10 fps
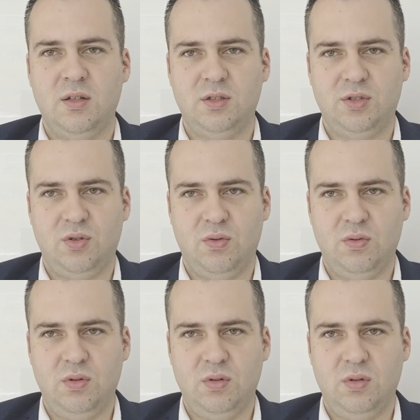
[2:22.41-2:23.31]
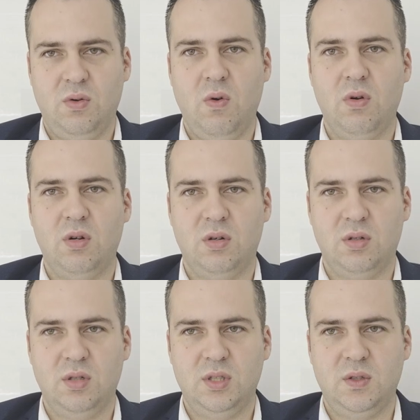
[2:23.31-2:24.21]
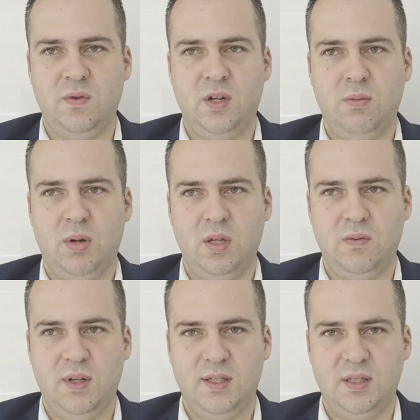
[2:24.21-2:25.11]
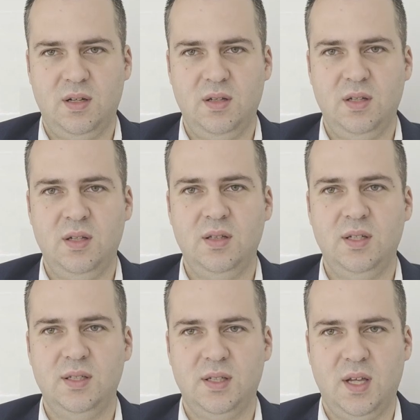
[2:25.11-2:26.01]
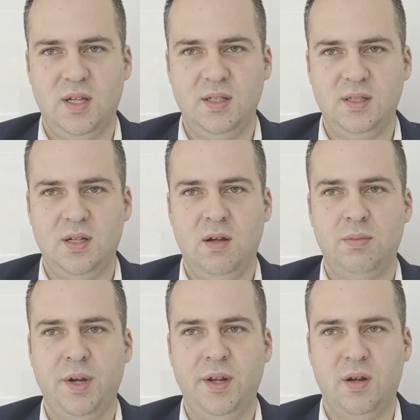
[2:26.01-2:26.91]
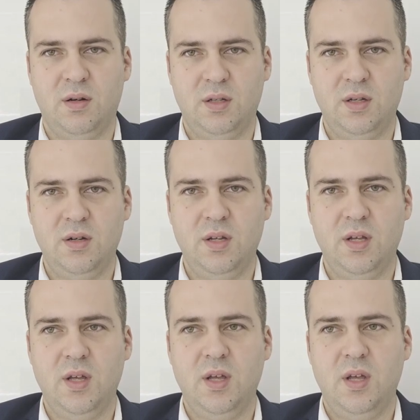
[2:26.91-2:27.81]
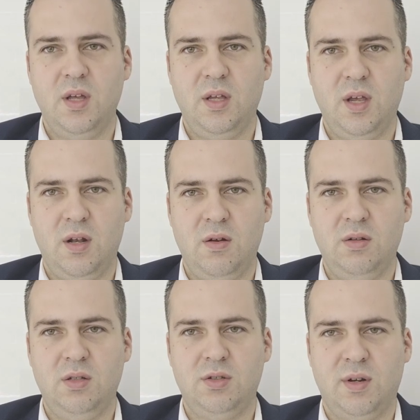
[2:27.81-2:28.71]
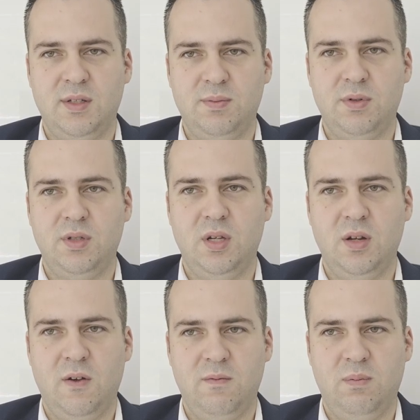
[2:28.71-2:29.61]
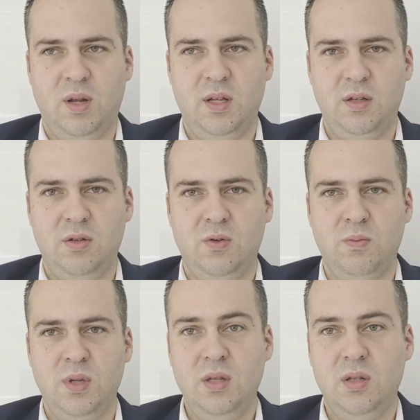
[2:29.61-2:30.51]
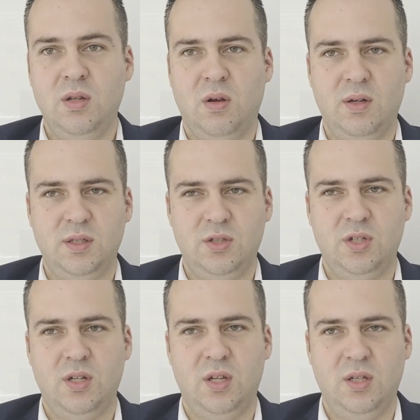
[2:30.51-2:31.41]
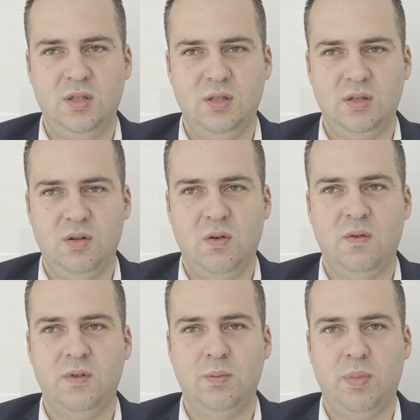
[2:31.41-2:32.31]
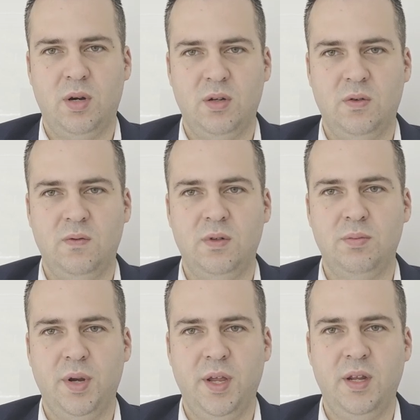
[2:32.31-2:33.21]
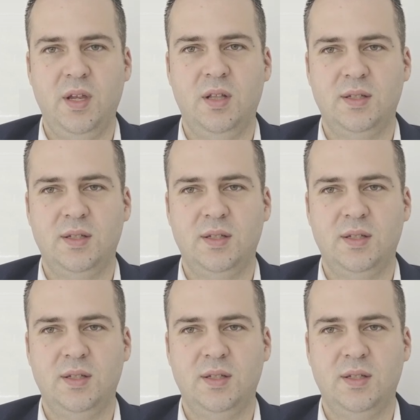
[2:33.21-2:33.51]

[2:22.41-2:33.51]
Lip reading: A stroke occurs when a blood vessel, in this case a brain artery, cannot transport enough blood to meet the oxygen needs of the part of the brain it